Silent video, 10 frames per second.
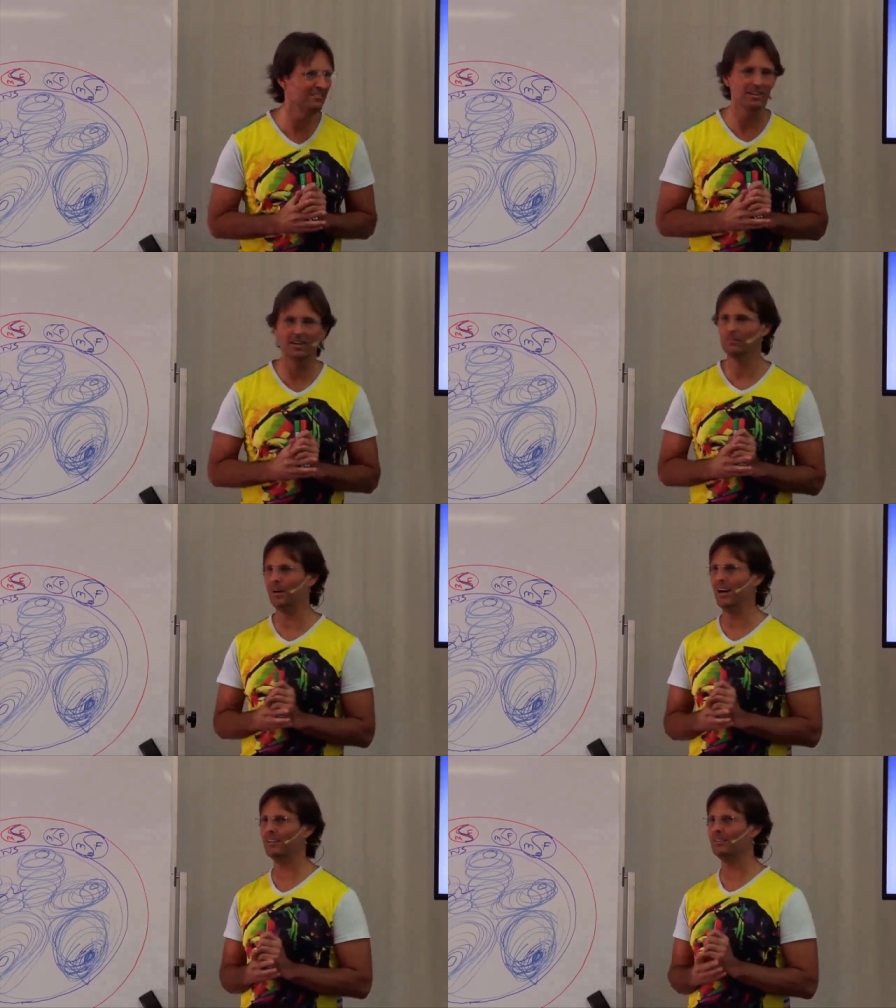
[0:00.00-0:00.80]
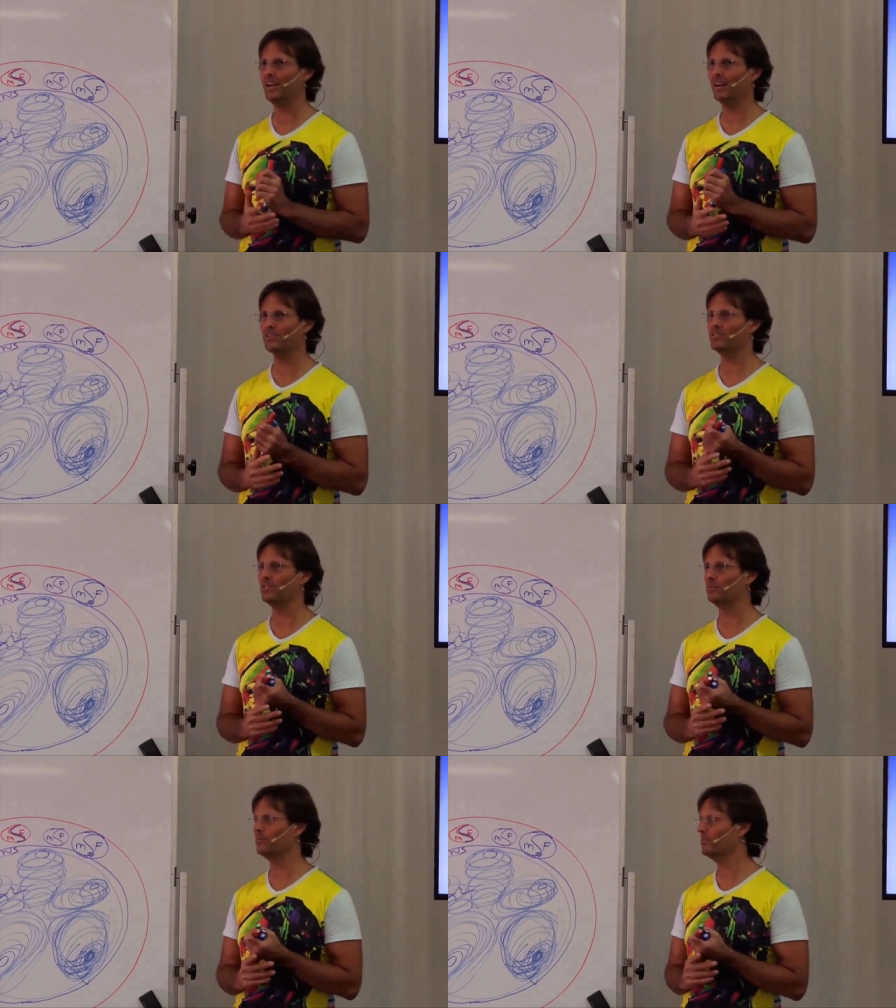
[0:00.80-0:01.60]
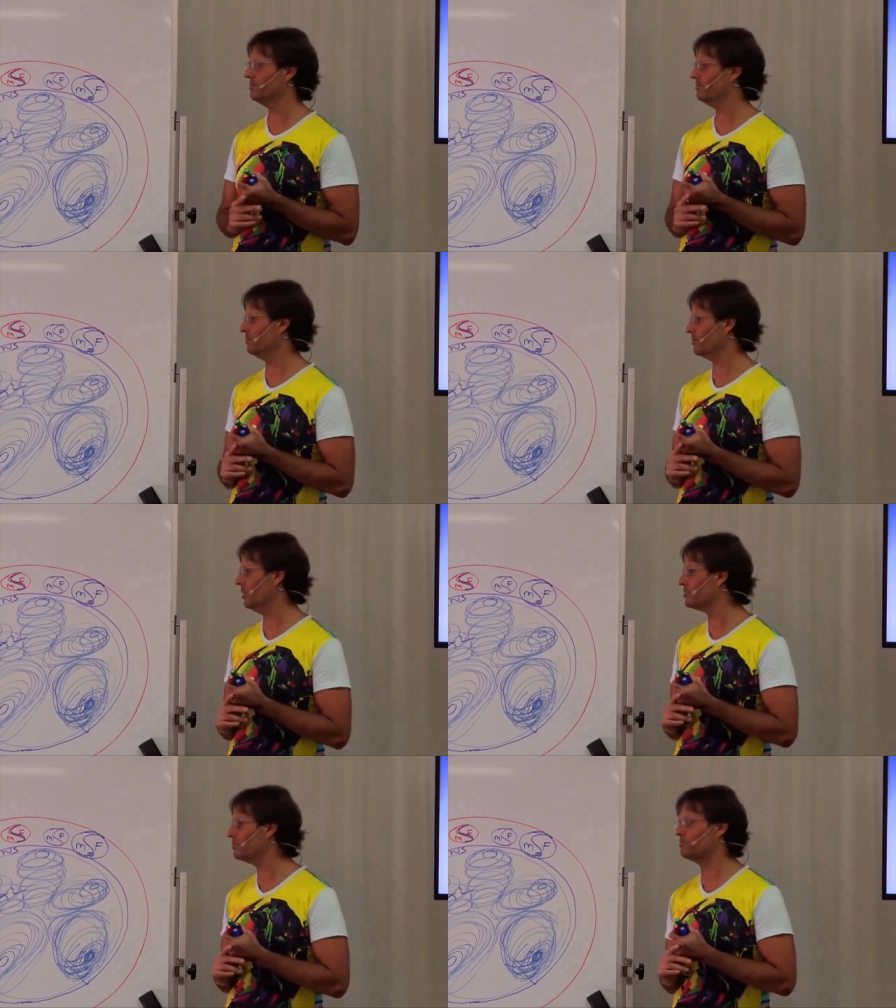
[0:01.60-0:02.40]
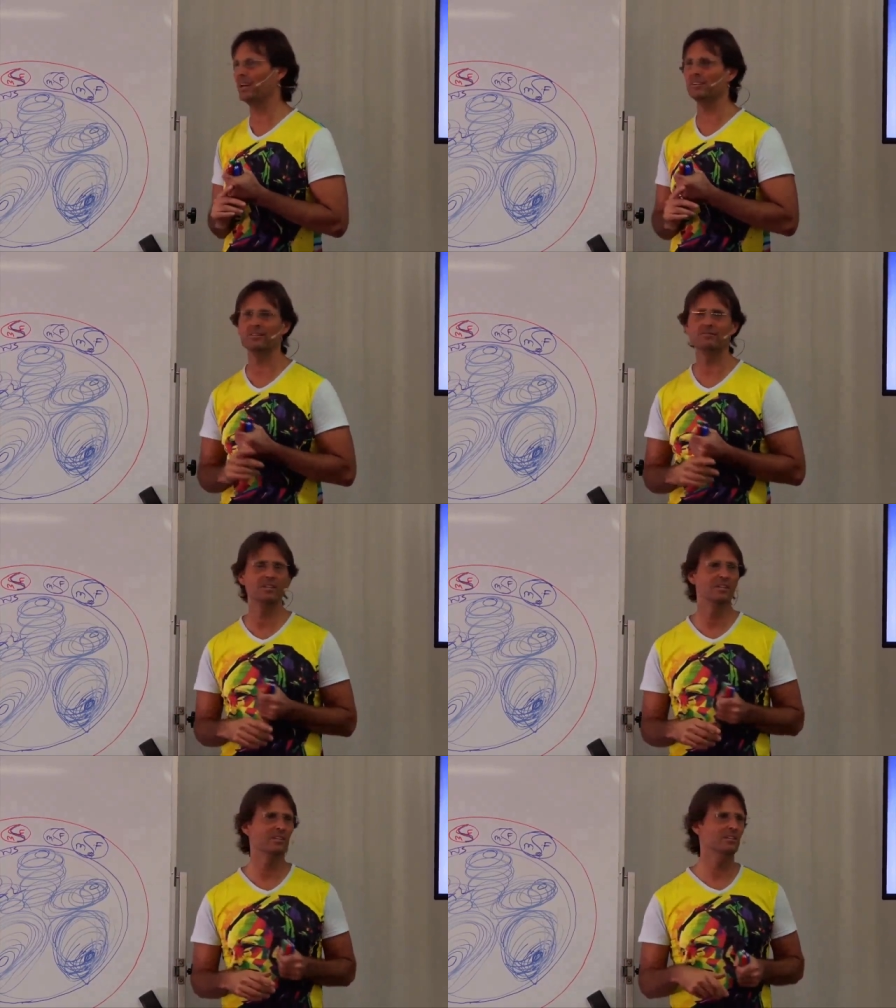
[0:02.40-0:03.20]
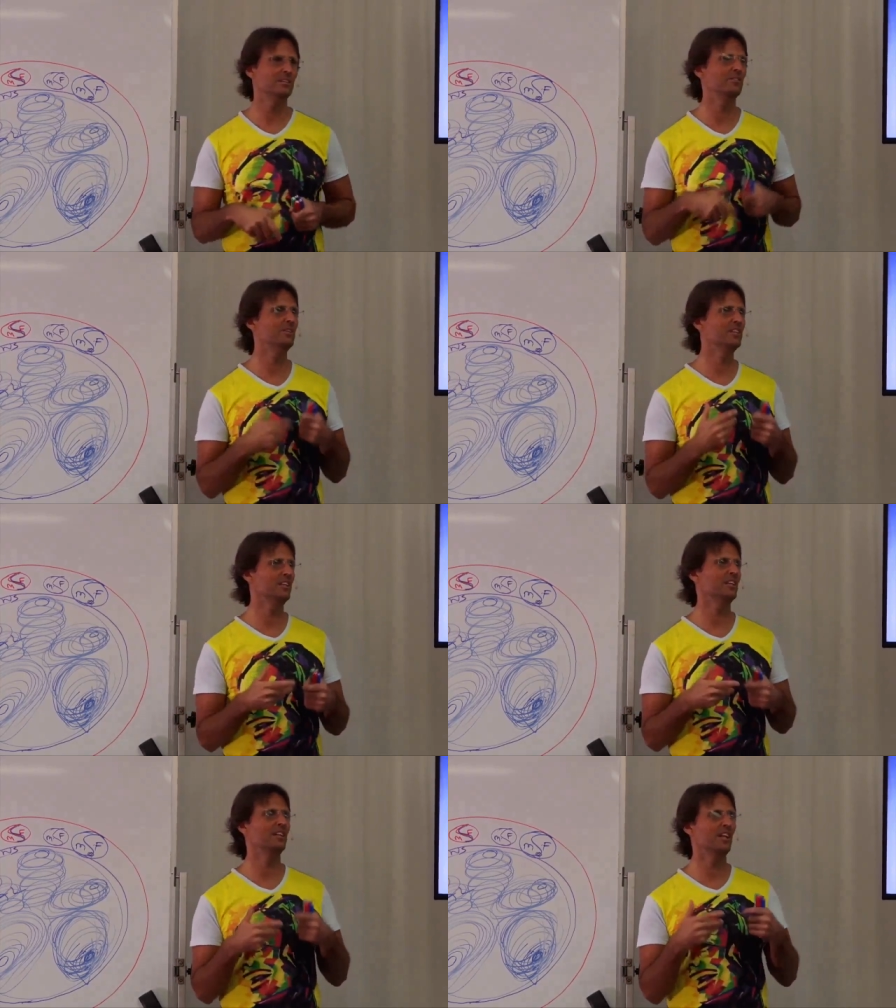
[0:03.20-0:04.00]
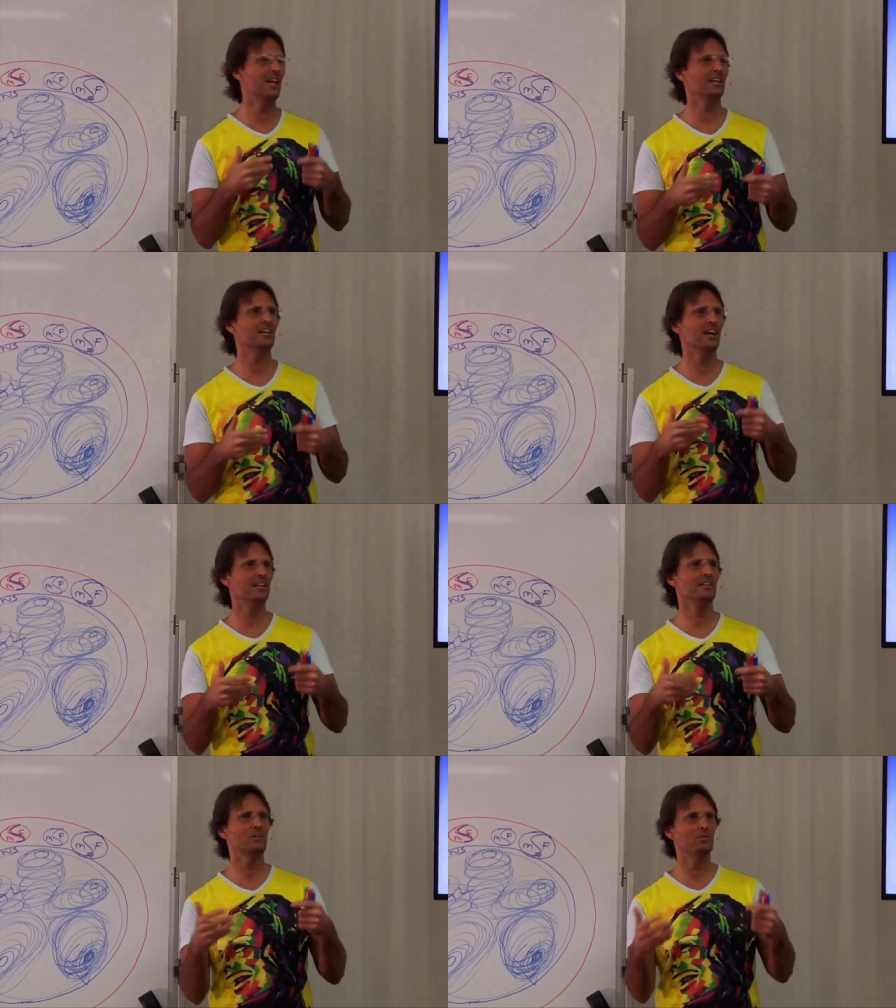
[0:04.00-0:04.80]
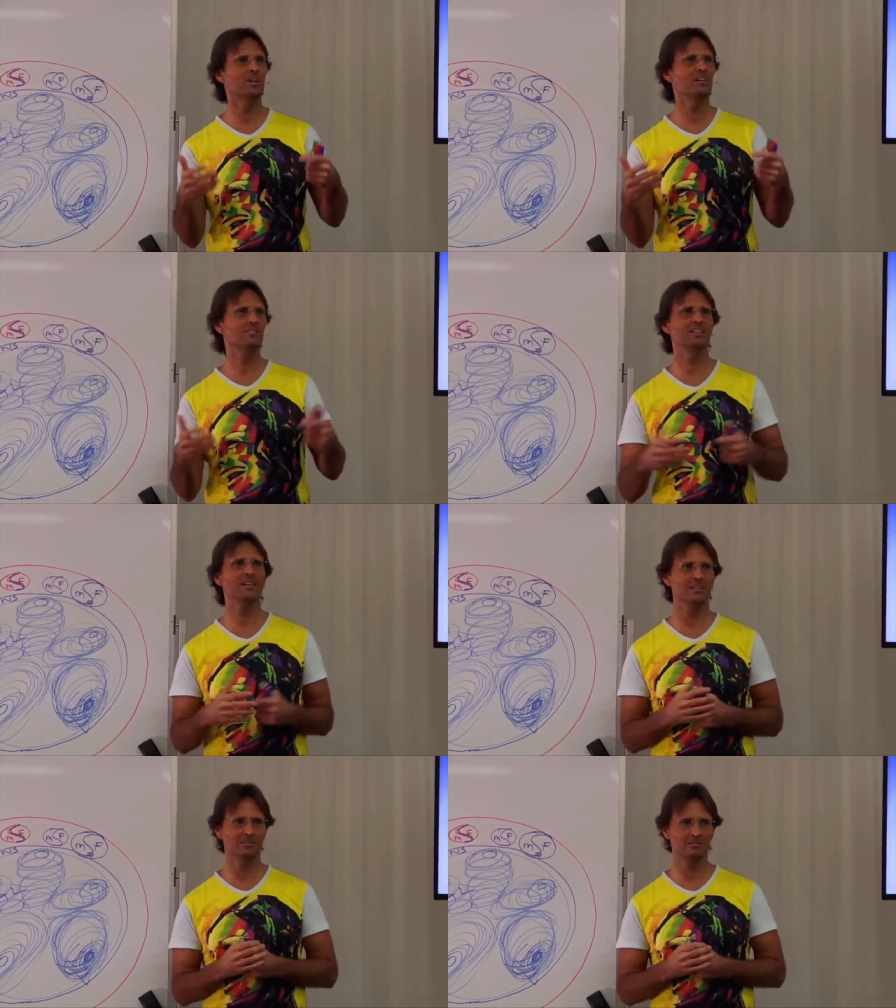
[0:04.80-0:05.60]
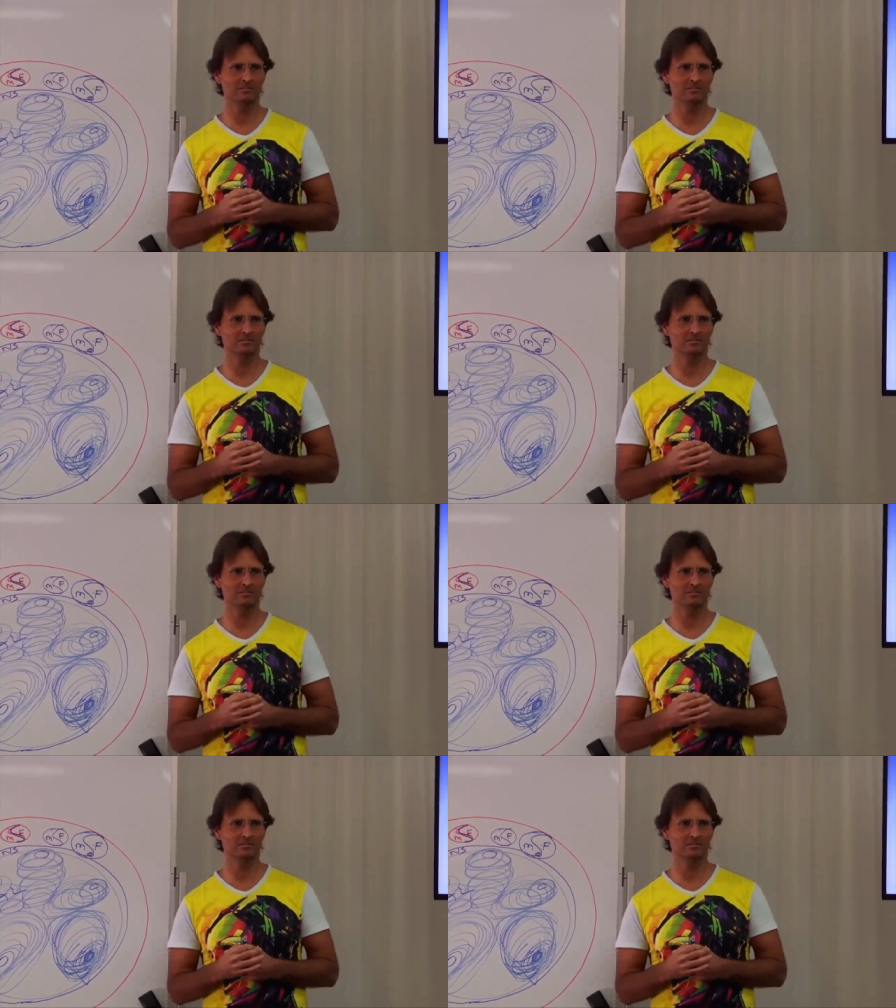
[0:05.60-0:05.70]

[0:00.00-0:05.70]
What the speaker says: Right? But they are still, from God's perspective, living in an unaware state.